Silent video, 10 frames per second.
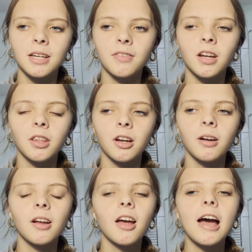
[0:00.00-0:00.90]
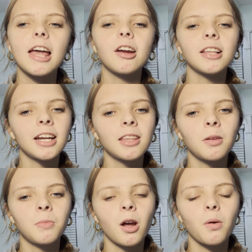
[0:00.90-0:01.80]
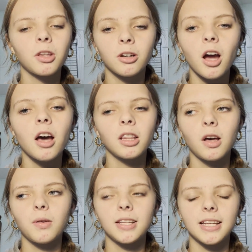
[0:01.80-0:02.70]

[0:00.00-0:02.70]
of another, you're letting them know they're not alone in